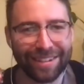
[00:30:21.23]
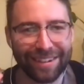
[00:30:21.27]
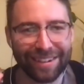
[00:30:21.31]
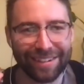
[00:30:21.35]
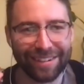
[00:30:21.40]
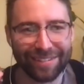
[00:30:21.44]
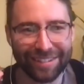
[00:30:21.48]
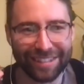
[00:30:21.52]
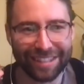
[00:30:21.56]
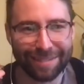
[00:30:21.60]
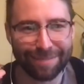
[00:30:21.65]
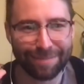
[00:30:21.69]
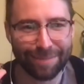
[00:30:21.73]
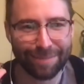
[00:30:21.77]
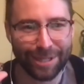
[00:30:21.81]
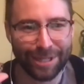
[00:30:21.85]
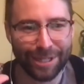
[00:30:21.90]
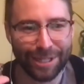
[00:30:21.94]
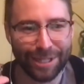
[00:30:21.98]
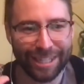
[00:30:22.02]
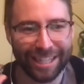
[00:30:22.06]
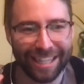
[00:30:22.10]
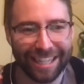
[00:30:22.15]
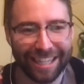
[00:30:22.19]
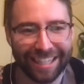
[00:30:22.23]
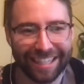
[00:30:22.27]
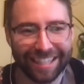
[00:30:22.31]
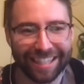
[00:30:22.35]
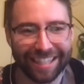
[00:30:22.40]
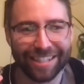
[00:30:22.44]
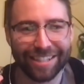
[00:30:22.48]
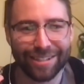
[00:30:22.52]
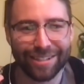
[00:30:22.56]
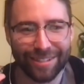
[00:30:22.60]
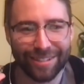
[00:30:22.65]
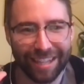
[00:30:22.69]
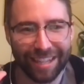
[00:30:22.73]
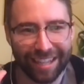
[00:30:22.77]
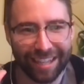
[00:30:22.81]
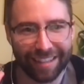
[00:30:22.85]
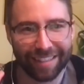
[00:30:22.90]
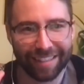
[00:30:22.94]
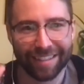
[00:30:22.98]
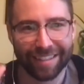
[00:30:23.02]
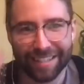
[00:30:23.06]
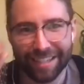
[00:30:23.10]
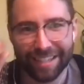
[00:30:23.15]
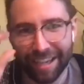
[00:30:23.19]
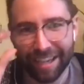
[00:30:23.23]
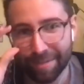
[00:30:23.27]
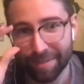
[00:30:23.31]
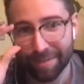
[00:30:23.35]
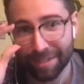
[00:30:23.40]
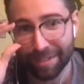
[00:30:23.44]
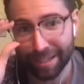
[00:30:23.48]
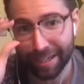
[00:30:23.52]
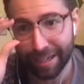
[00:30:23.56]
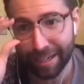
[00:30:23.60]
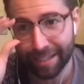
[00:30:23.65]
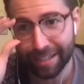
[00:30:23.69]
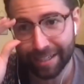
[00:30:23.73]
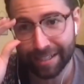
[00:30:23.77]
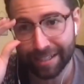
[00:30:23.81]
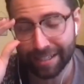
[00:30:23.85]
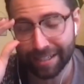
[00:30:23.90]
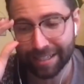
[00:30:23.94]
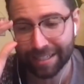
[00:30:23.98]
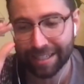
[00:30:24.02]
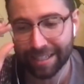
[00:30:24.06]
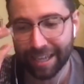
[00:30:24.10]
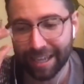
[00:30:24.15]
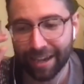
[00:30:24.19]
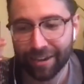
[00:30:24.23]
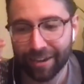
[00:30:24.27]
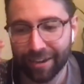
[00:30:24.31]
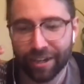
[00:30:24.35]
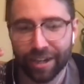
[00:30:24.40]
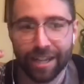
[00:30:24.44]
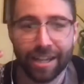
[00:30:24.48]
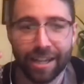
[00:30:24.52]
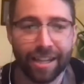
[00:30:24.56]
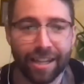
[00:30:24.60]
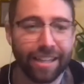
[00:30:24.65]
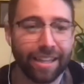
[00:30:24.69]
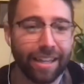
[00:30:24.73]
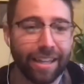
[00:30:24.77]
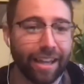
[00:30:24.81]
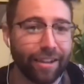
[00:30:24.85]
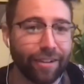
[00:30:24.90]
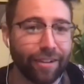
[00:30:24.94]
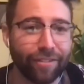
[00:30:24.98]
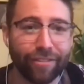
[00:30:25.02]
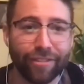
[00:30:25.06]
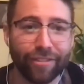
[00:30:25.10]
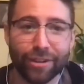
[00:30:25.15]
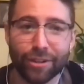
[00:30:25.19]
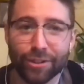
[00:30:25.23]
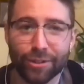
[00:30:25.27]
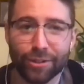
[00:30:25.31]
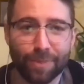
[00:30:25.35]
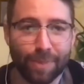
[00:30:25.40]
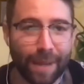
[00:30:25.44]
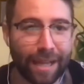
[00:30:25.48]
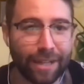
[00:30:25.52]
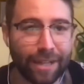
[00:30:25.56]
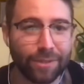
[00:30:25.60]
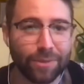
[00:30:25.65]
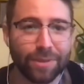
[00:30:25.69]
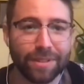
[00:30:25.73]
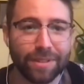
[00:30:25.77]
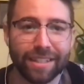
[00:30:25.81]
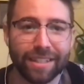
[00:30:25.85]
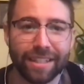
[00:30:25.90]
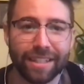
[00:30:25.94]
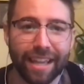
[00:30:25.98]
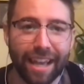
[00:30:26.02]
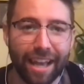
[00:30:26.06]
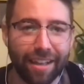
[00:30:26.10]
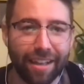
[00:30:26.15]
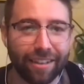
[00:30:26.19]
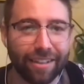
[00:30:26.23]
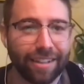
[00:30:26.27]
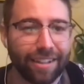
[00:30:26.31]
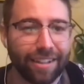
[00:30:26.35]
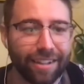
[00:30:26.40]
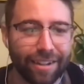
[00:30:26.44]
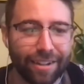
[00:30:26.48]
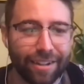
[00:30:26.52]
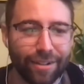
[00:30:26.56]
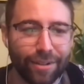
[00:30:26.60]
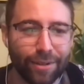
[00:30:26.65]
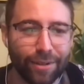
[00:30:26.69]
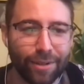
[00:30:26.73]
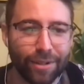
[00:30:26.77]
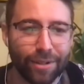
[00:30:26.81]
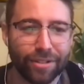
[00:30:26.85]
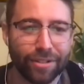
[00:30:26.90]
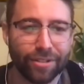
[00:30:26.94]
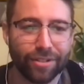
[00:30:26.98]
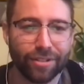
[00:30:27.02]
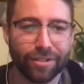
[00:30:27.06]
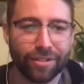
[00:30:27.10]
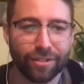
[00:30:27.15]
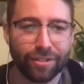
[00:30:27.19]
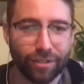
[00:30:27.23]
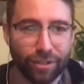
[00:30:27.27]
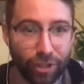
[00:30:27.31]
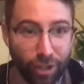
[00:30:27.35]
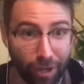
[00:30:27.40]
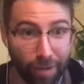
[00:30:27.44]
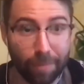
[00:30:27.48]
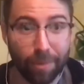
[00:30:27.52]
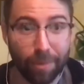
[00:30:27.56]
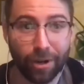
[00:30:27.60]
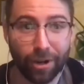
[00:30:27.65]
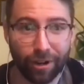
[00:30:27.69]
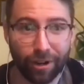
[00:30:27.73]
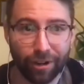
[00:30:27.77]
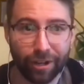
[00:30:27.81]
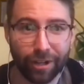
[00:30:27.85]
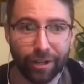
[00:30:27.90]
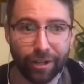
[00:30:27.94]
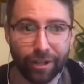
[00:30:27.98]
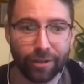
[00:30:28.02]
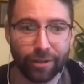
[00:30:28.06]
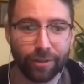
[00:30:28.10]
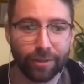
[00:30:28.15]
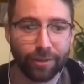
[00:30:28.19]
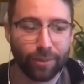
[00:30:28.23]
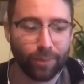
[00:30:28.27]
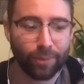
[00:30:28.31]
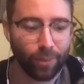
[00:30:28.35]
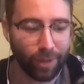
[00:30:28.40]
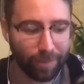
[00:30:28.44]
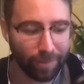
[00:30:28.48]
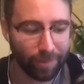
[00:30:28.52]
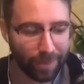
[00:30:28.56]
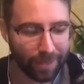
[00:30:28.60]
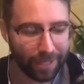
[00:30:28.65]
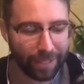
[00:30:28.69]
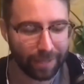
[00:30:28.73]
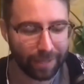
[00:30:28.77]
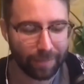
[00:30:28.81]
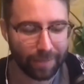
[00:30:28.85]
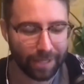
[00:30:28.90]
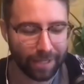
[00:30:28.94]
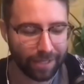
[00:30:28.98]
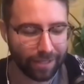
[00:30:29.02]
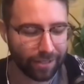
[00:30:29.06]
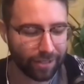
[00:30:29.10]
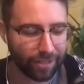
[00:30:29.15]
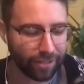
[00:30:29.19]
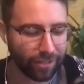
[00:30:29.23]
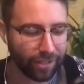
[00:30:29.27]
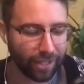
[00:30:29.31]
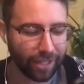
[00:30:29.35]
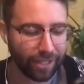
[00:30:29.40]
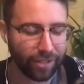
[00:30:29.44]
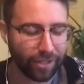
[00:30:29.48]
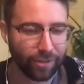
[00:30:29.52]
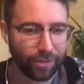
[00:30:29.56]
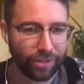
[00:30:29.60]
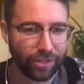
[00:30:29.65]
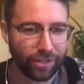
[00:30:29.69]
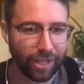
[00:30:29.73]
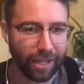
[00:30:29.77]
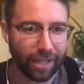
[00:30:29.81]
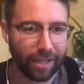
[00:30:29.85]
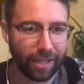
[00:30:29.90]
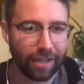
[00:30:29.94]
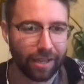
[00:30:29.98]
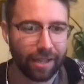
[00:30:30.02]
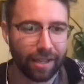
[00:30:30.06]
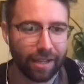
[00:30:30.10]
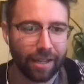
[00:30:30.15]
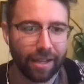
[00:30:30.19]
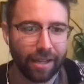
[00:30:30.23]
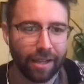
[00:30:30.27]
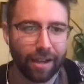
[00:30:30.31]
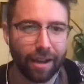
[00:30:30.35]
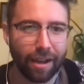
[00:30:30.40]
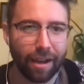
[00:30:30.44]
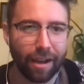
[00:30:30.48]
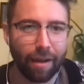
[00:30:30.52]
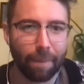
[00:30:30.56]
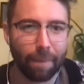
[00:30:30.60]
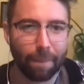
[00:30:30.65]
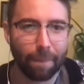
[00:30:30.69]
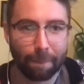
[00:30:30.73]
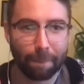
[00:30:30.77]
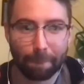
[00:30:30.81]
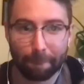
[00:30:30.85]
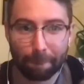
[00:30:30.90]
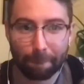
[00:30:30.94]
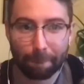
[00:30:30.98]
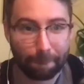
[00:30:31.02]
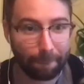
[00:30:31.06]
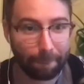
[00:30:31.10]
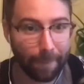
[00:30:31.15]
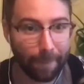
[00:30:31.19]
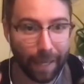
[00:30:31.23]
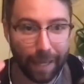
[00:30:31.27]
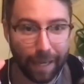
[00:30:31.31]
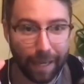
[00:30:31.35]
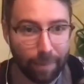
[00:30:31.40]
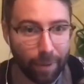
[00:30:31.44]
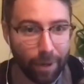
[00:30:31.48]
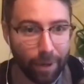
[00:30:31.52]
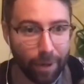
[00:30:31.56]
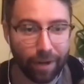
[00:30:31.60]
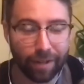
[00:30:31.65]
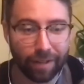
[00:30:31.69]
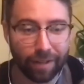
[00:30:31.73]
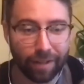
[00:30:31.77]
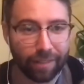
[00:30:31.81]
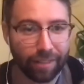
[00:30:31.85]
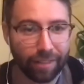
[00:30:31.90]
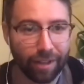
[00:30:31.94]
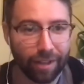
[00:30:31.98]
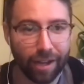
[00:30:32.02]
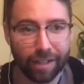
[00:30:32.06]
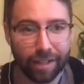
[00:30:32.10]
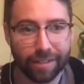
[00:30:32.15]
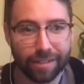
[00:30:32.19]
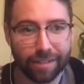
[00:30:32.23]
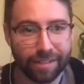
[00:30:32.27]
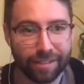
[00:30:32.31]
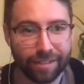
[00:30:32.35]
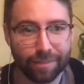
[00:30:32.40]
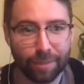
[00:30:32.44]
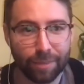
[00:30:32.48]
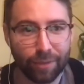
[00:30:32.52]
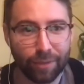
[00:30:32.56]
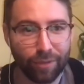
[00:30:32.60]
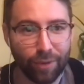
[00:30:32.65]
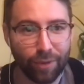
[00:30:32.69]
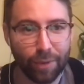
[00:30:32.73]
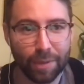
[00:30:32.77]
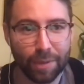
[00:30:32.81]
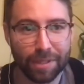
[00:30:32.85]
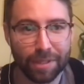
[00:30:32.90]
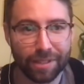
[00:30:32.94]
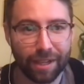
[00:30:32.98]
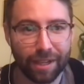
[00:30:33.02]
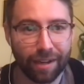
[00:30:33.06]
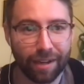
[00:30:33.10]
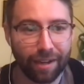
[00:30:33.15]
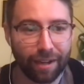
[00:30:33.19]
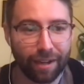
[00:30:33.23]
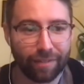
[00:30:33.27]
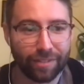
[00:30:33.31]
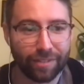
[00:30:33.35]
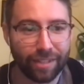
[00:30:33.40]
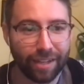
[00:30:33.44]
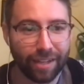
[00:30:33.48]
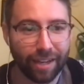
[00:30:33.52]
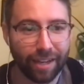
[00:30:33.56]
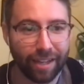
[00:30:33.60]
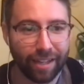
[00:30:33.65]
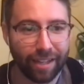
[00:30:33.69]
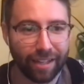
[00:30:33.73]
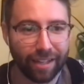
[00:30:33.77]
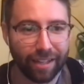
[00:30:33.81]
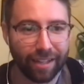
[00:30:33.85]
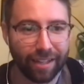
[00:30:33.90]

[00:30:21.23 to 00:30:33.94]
I really appreciate you taking the time today to sit down Got your first match with the Cali Condors tomorrow, 1 p.m. Yes. Eastern, like you said. Um, any parting thoughts before we sign off today?